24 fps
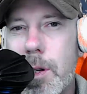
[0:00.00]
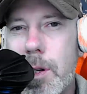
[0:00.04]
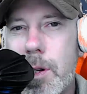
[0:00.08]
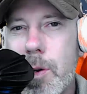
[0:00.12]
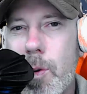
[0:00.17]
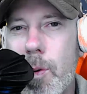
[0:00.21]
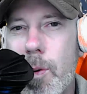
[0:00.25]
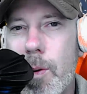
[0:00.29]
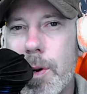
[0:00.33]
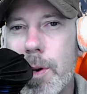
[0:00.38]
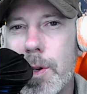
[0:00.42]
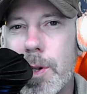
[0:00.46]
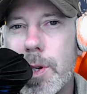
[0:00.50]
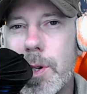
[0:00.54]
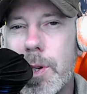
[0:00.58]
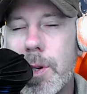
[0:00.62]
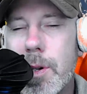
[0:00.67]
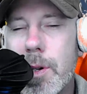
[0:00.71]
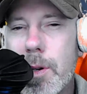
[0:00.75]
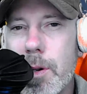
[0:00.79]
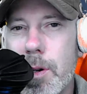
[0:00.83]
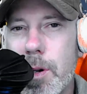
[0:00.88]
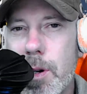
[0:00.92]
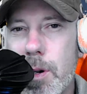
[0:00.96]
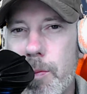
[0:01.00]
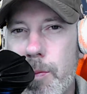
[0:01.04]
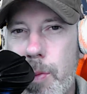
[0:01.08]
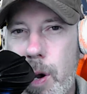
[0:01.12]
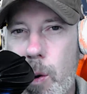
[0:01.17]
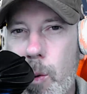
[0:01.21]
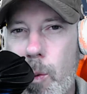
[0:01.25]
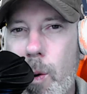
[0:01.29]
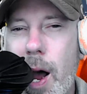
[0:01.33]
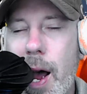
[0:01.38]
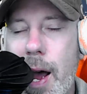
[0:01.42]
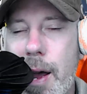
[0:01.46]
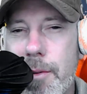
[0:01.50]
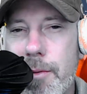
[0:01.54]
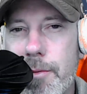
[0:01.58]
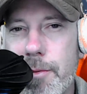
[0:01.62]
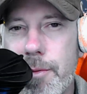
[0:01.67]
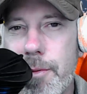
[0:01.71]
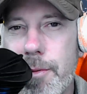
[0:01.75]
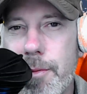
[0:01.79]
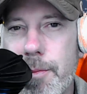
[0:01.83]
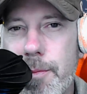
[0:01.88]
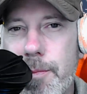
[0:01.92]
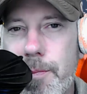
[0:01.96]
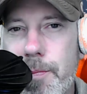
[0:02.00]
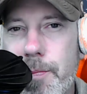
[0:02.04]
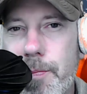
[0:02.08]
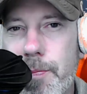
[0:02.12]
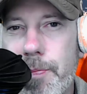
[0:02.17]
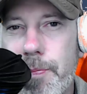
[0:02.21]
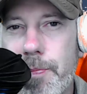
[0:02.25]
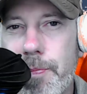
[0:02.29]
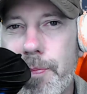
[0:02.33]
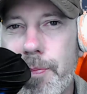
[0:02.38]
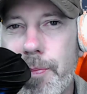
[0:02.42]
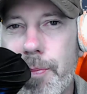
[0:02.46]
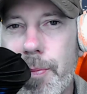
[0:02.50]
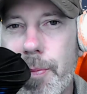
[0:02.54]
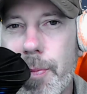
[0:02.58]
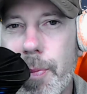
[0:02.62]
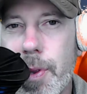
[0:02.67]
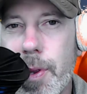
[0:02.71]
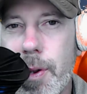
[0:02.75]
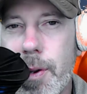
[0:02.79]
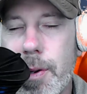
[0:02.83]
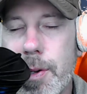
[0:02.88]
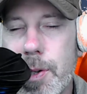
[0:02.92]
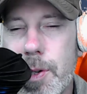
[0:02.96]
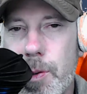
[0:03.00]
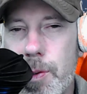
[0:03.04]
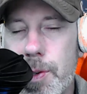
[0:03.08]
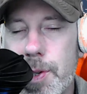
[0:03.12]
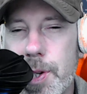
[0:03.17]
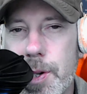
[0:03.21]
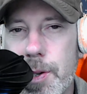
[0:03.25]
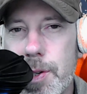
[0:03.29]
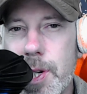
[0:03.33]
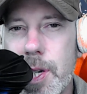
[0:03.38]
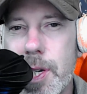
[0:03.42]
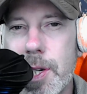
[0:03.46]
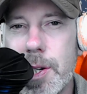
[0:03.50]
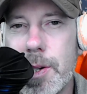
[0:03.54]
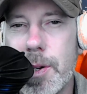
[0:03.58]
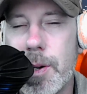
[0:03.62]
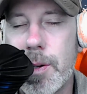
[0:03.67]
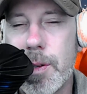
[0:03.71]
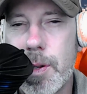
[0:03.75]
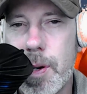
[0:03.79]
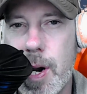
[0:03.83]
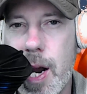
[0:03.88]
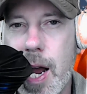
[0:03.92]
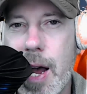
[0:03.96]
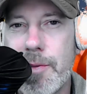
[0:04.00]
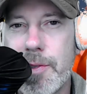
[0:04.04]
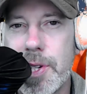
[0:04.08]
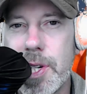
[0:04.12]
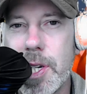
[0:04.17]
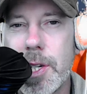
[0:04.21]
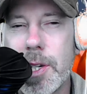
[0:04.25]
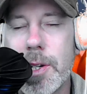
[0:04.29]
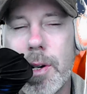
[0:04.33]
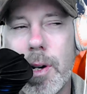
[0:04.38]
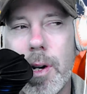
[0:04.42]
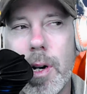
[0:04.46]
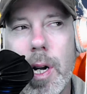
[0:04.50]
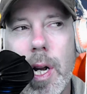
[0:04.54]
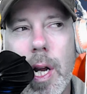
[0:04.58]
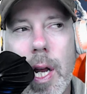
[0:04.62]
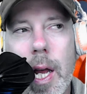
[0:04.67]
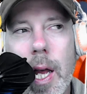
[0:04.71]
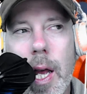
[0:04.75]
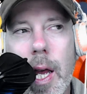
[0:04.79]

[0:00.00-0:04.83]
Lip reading: towards my wife, towards their sister, their half-sister.